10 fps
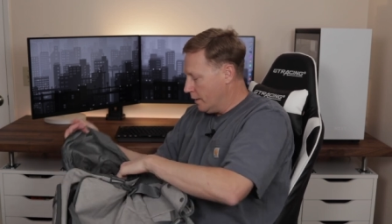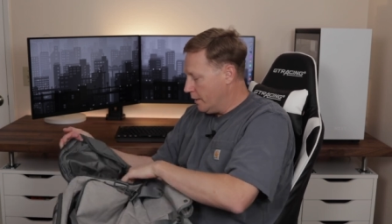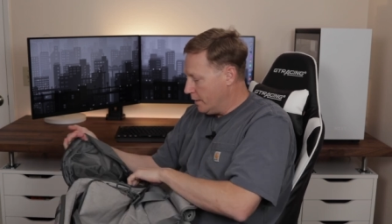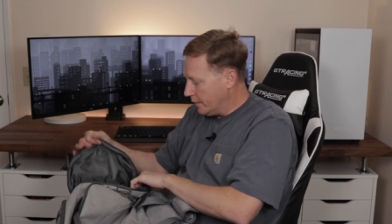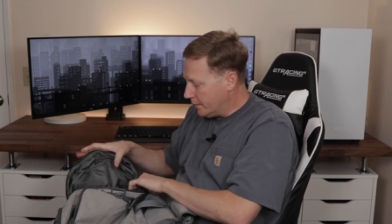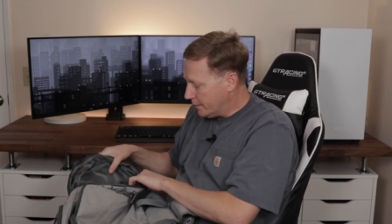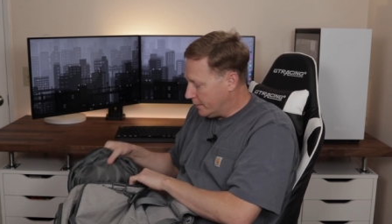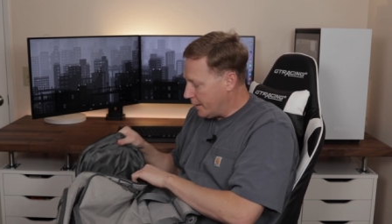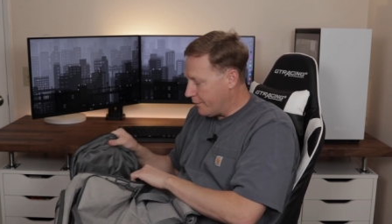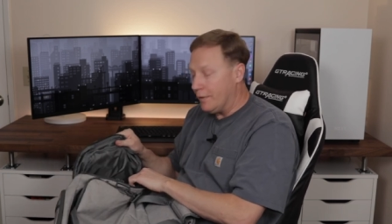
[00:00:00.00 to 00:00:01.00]
This is
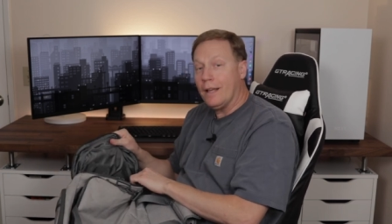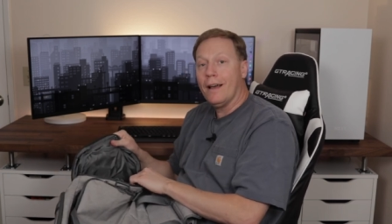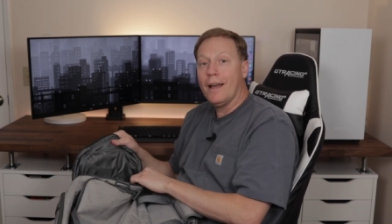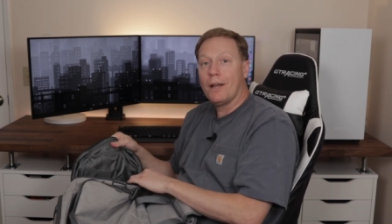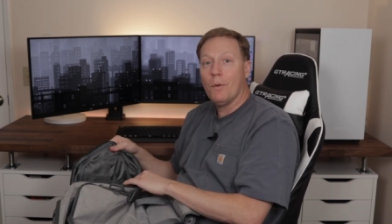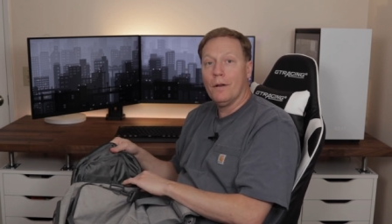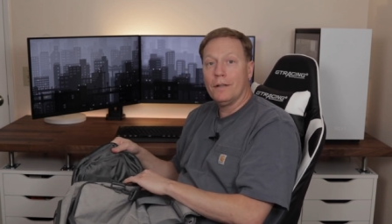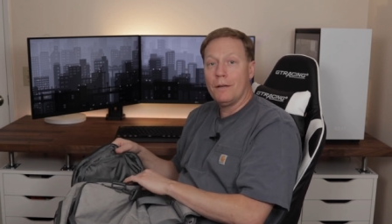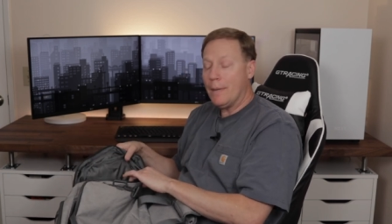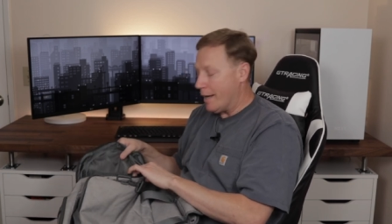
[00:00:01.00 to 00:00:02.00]
definitely a high
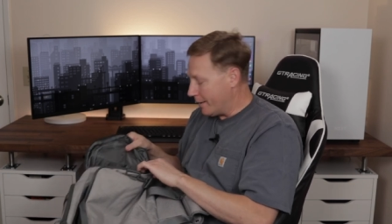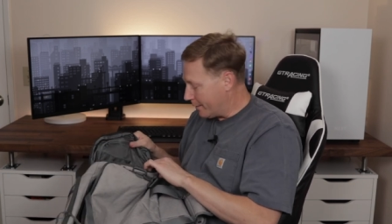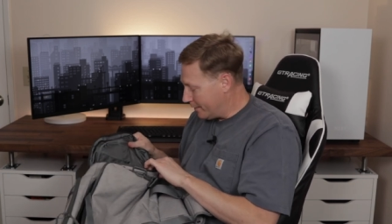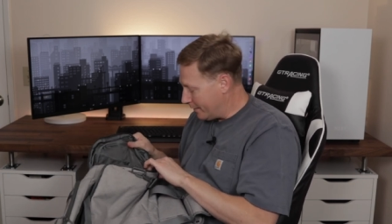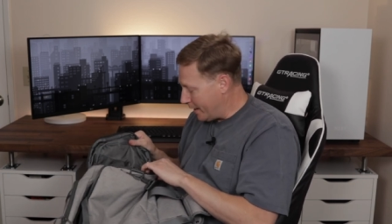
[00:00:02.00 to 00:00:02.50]
quality bag.